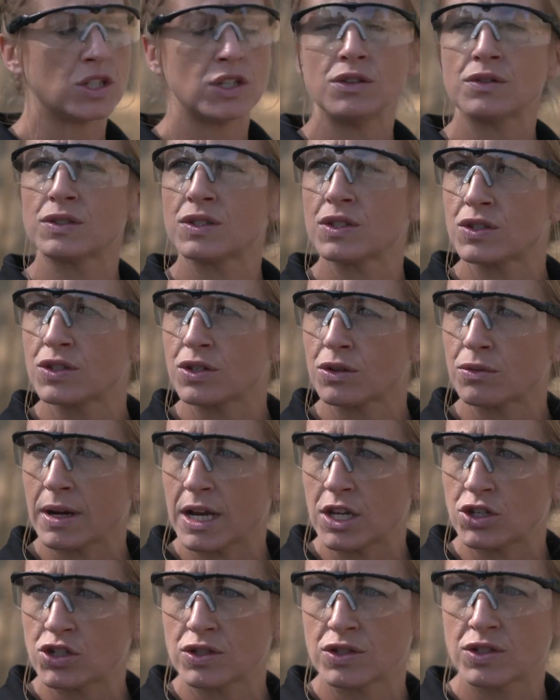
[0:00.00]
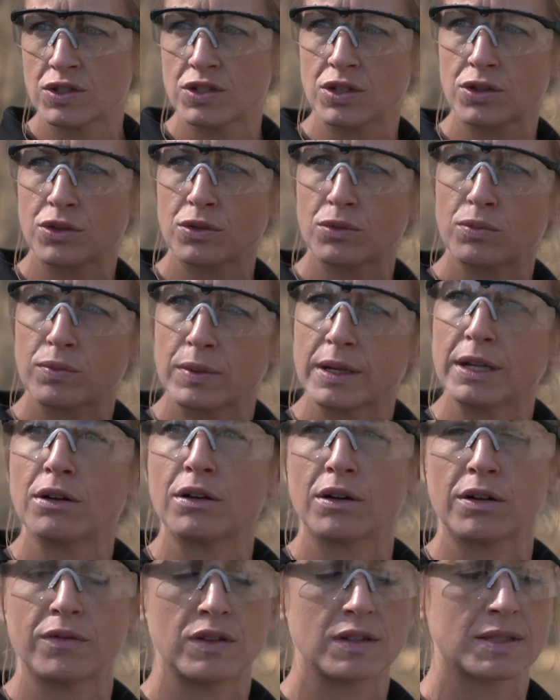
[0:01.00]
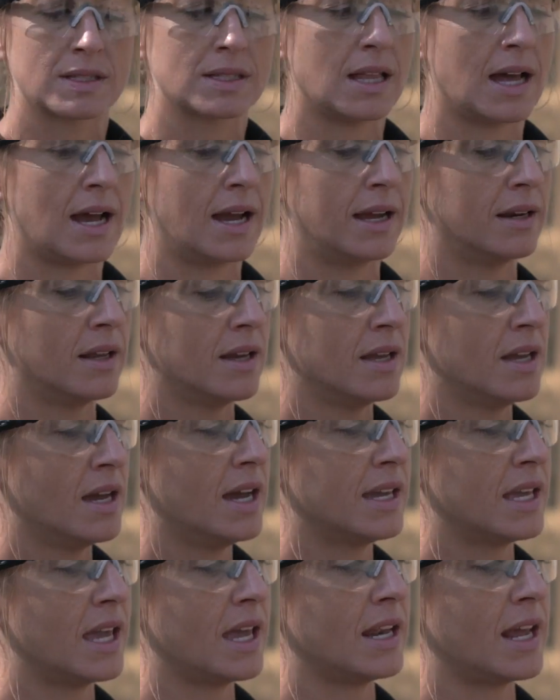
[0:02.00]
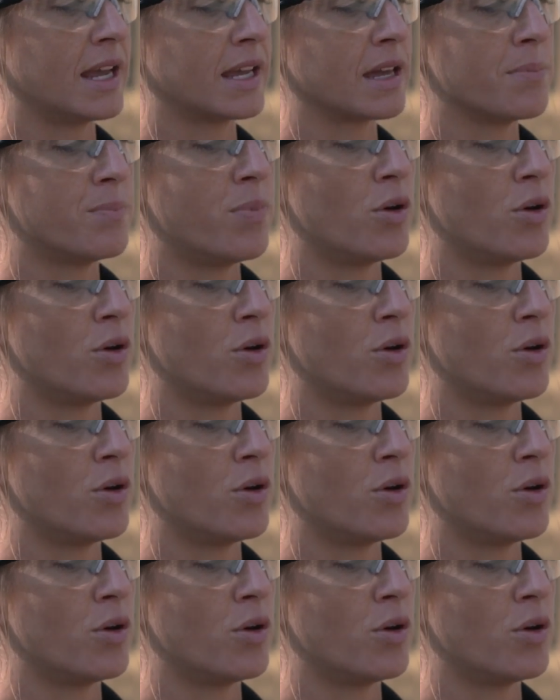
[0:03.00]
to use the serrations to the rear of the slide. Again, I can